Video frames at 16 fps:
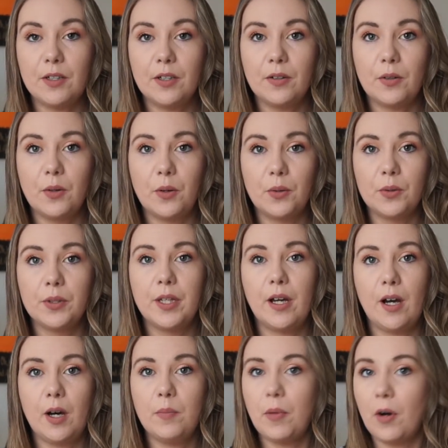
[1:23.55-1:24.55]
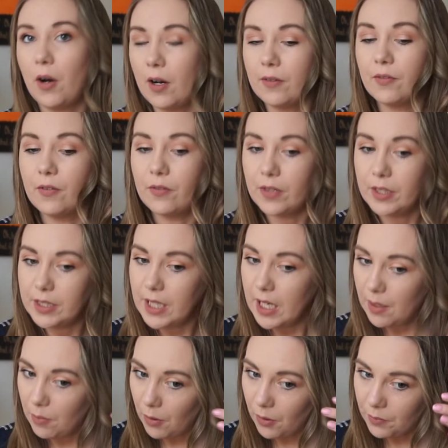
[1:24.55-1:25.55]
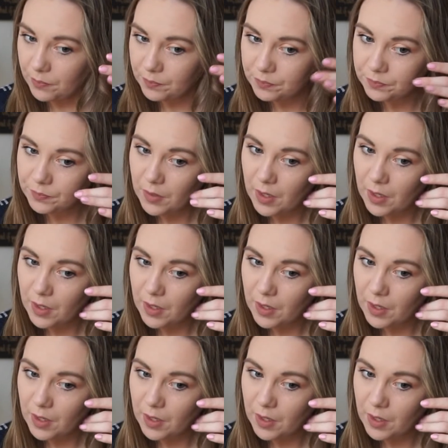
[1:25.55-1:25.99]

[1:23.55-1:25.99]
it'll hold it up off of the table.